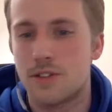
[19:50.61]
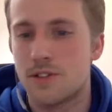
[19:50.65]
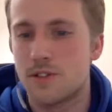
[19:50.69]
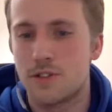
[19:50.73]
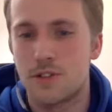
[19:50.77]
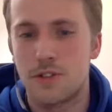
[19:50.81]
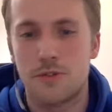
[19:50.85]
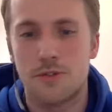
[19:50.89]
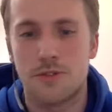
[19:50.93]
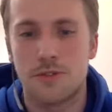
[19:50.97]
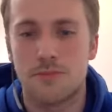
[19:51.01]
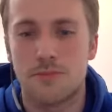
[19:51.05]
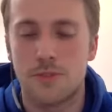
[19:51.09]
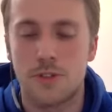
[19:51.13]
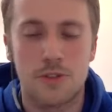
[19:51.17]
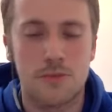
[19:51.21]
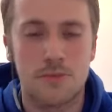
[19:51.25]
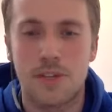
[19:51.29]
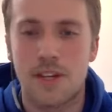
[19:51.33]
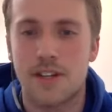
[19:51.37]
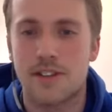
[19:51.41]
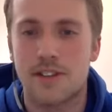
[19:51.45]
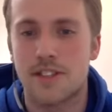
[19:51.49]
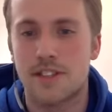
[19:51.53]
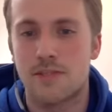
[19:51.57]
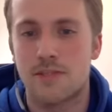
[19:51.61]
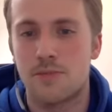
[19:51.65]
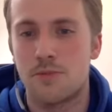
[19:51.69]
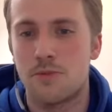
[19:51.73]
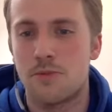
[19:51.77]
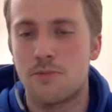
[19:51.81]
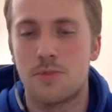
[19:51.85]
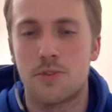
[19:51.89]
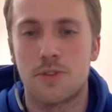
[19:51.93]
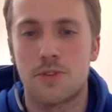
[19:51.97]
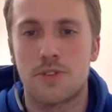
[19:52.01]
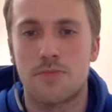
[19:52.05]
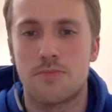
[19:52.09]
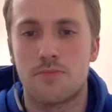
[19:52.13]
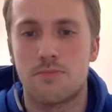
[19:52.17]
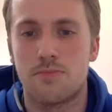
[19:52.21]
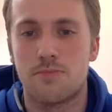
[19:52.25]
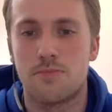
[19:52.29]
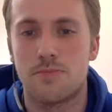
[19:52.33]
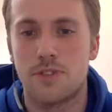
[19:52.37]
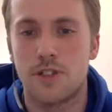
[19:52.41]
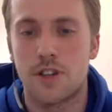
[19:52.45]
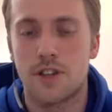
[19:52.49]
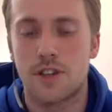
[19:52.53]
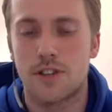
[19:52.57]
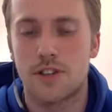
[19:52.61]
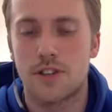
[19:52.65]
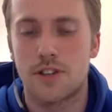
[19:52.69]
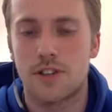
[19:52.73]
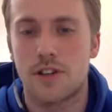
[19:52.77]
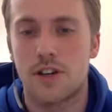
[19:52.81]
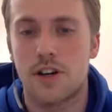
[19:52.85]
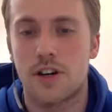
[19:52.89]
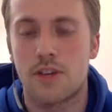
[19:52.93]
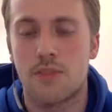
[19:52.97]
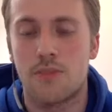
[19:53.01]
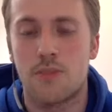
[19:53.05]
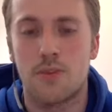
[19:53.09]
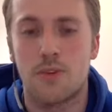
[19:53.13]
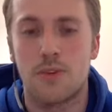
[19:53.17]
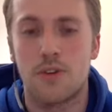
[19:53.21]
just gymnasticsmovement.com